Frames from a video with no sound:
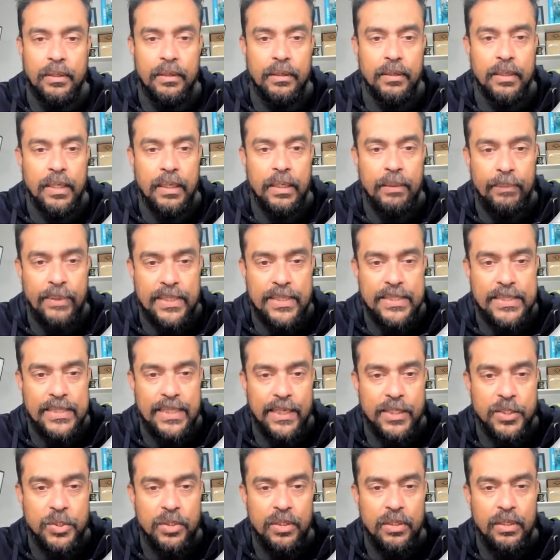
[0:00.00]
comment
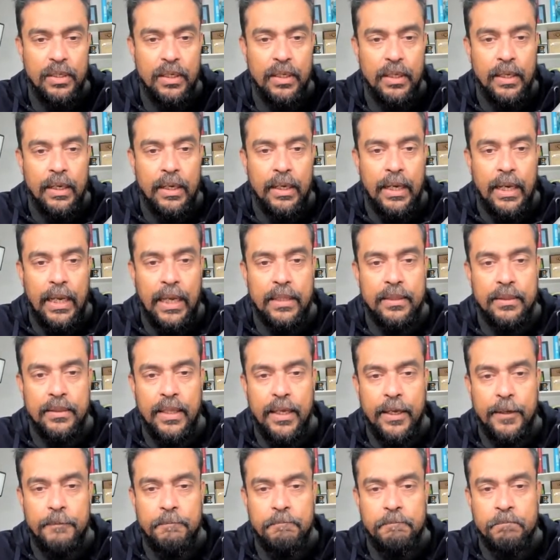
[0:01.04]
section. And
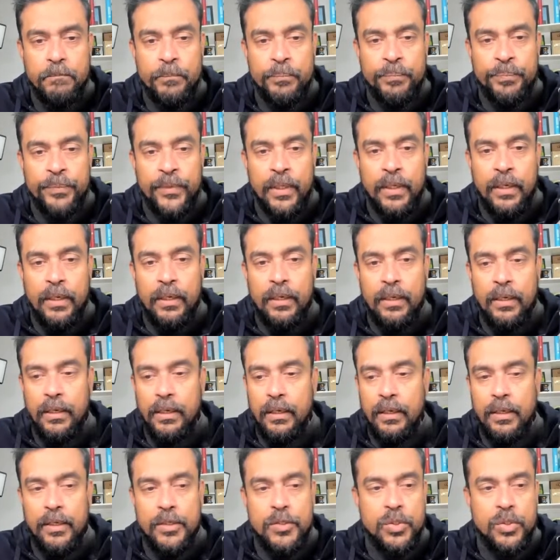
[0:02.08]
then
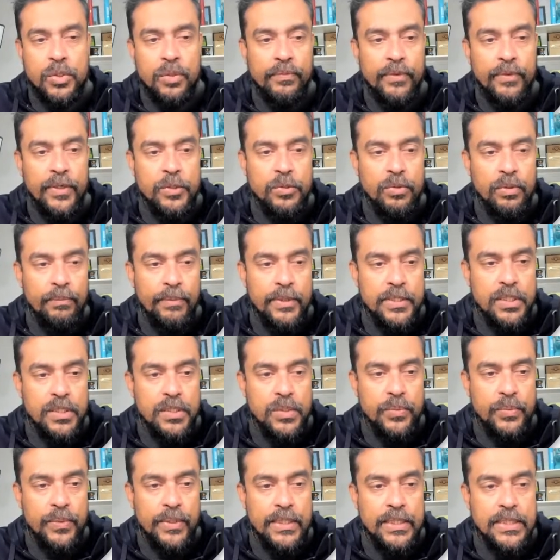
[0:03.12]
so virtual
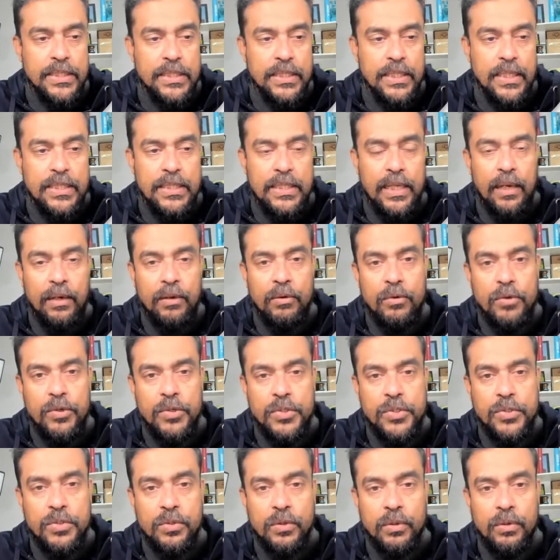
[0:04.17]
machines we discussed, and
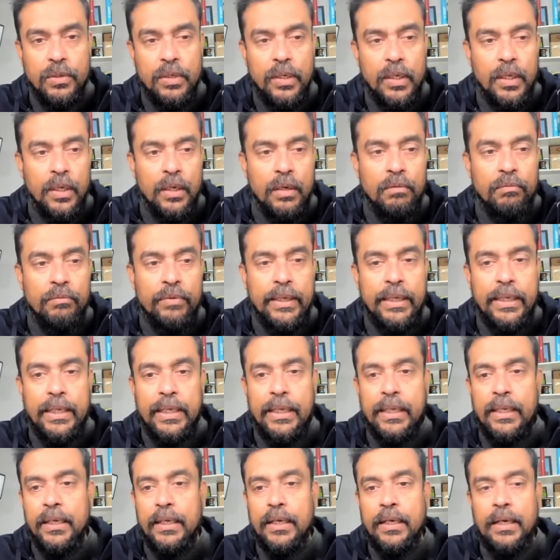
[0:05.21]
also
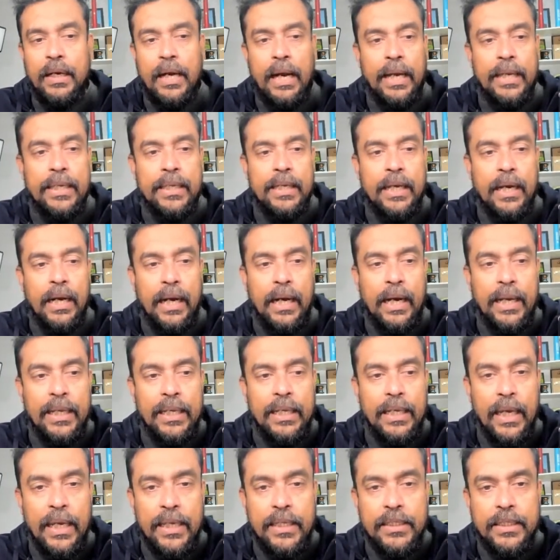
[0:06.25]
I
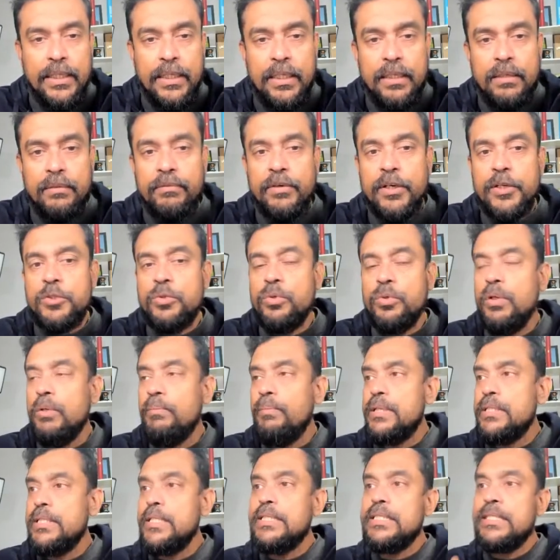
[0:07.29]
highlighted virtual
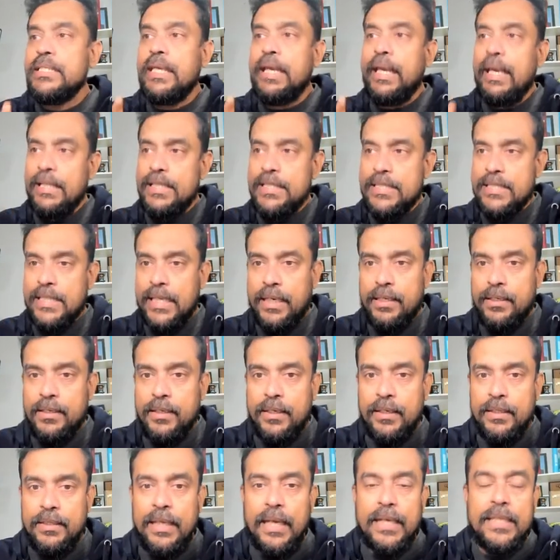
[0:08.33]
machine scale set.
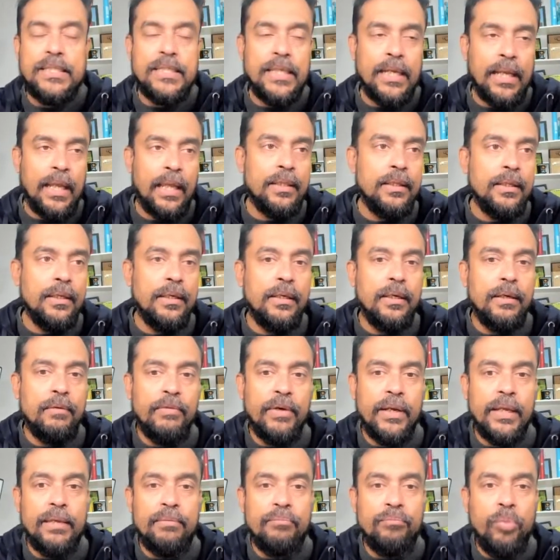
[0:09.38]
That is another
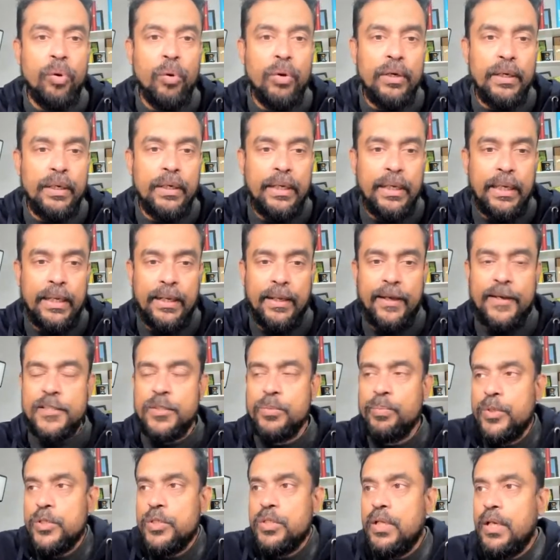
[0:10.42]
very important area,
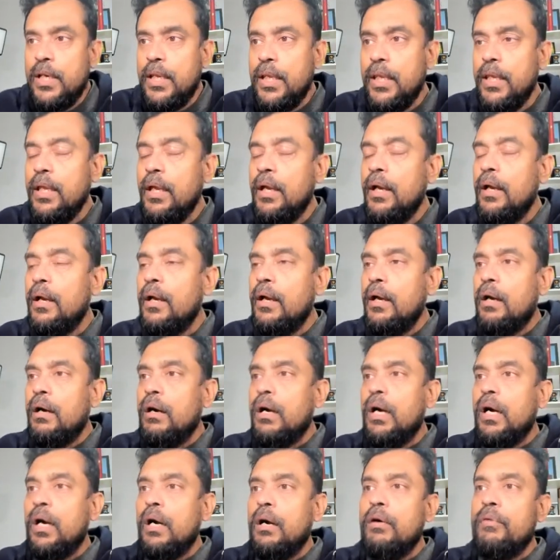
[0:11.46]
especially
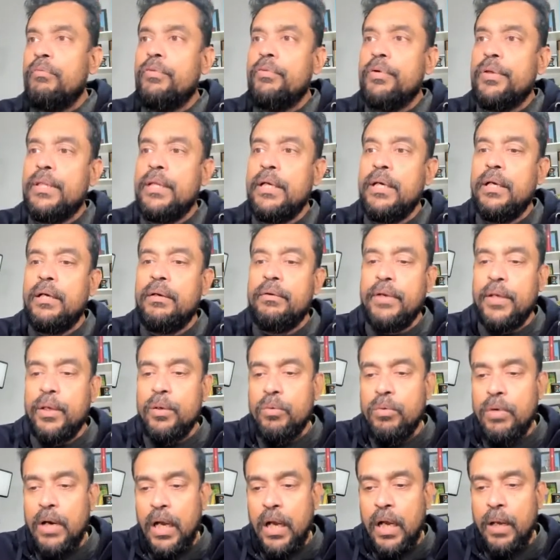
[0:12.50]
for the
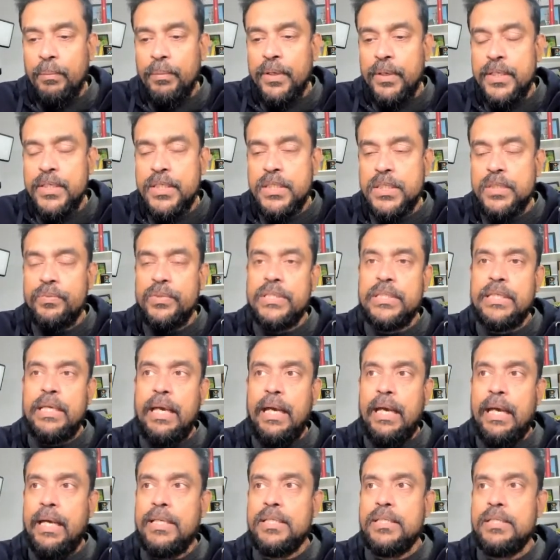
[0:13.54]
requirements which
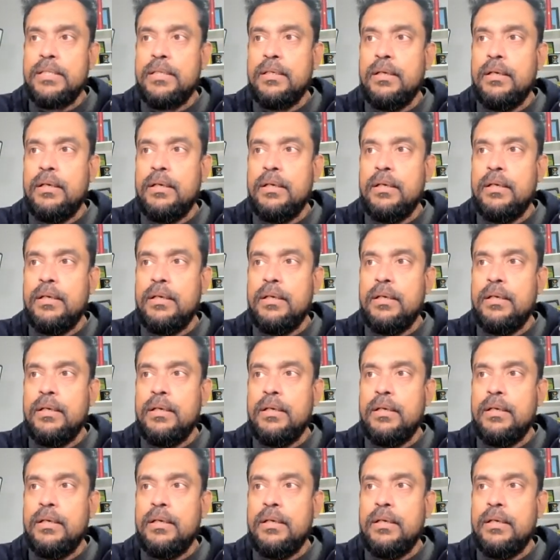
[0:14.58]
has